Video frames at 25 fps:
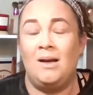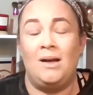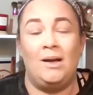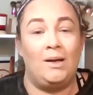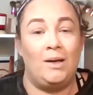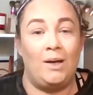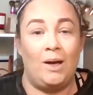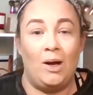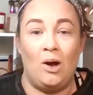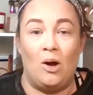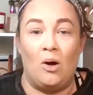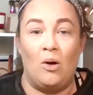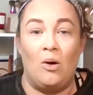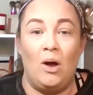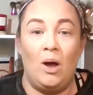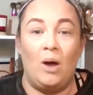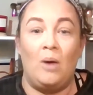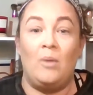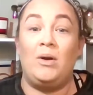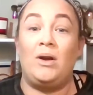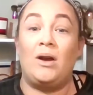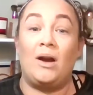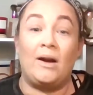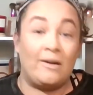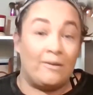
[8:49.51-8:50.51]
No,
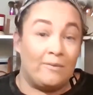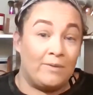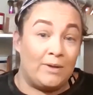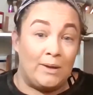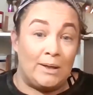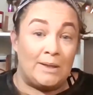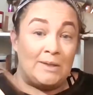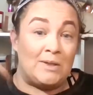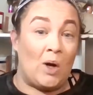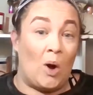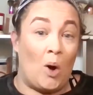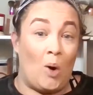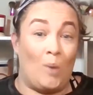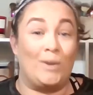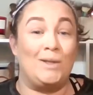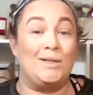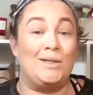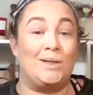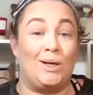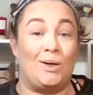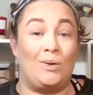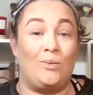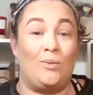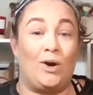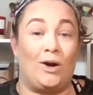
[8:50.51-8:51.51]
not everything's always
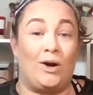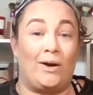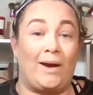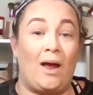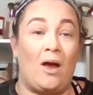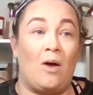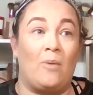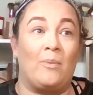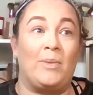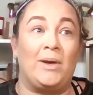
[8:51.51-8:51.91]
going to work out,